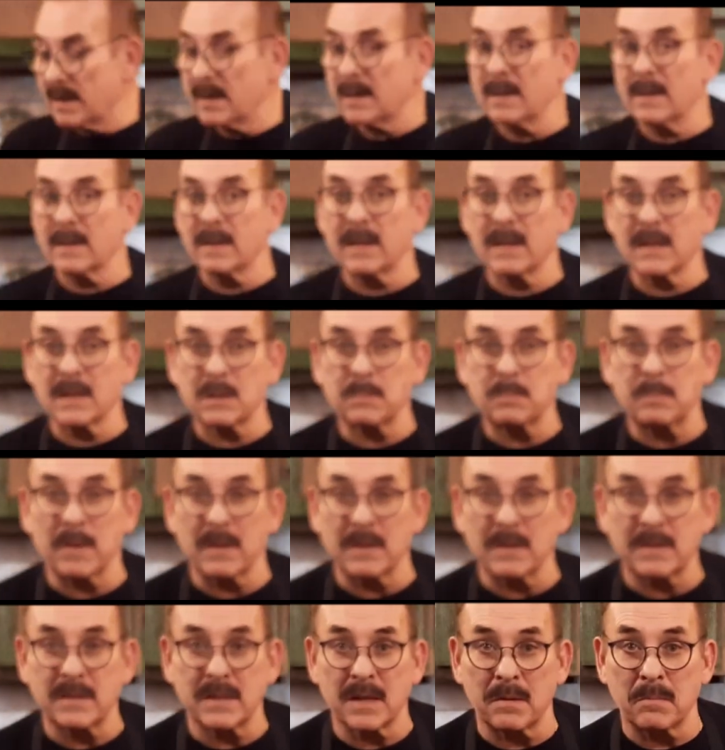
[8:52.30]
it has
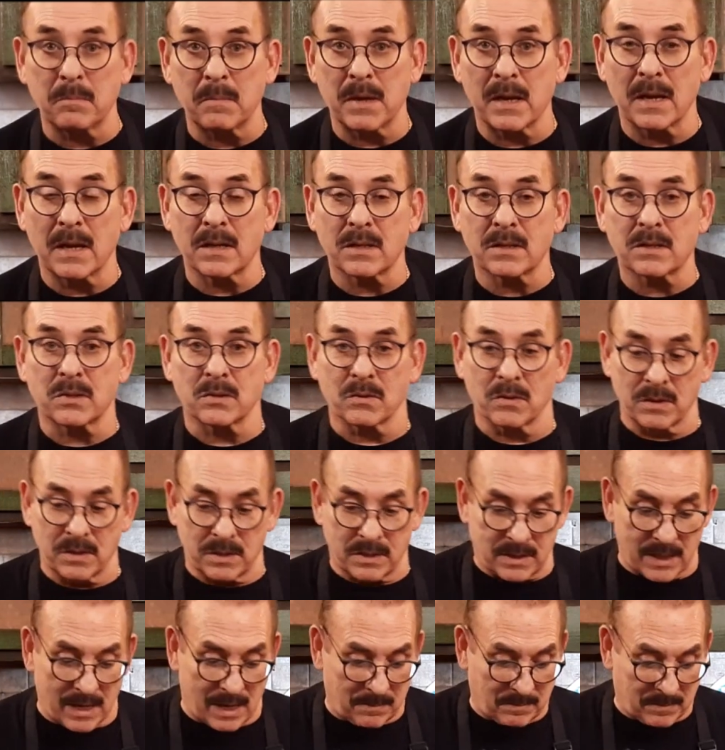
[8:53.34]
been 10 minutes, so it's
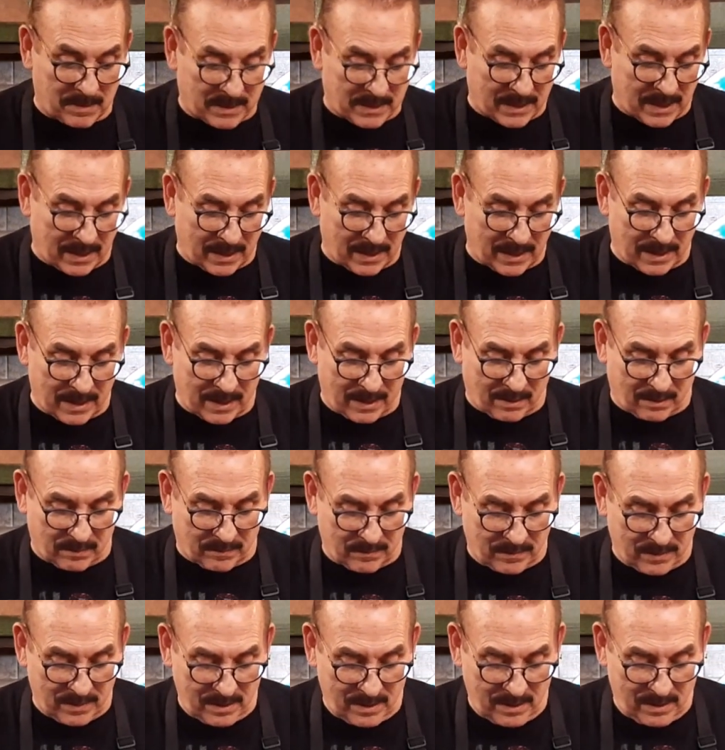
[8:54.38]
time to take it out.
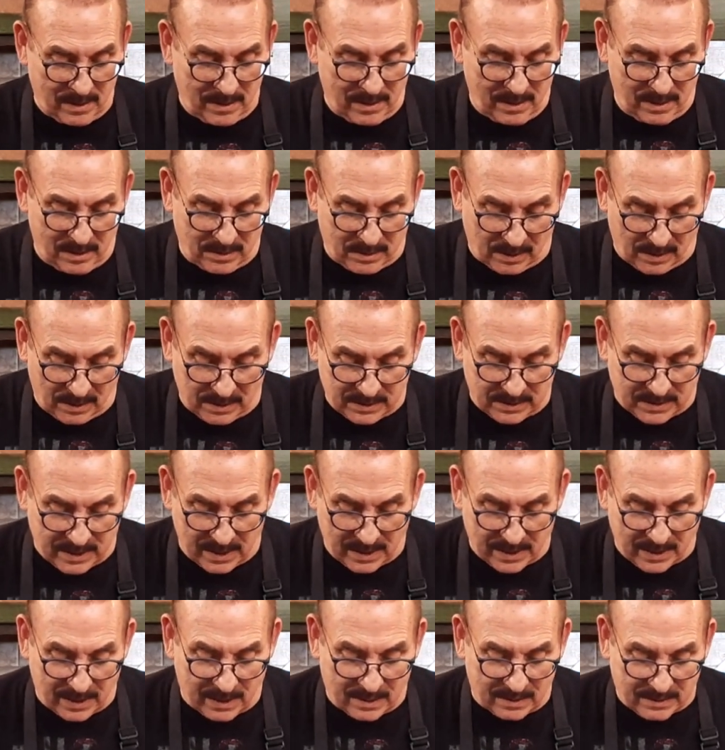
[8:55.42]
So let's
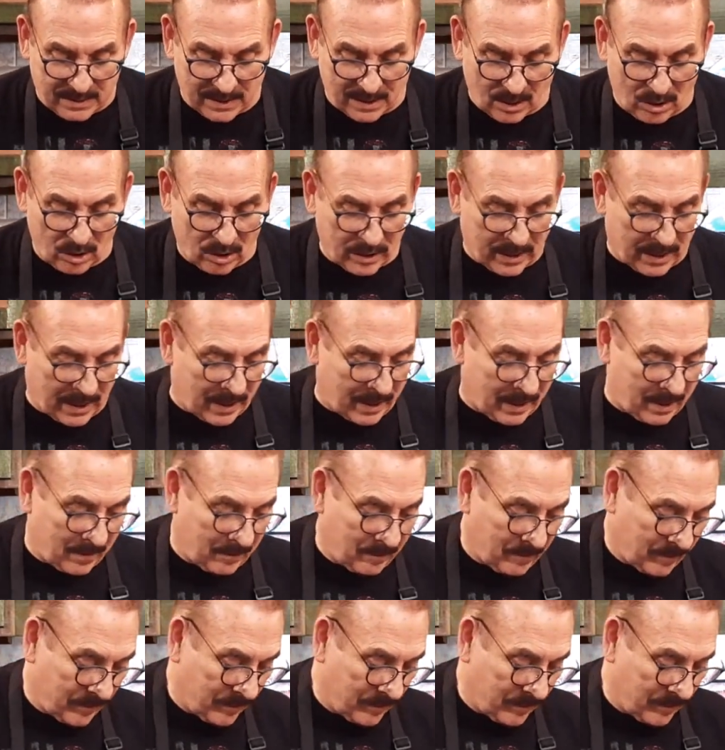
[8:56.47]
take it out and take a look at it.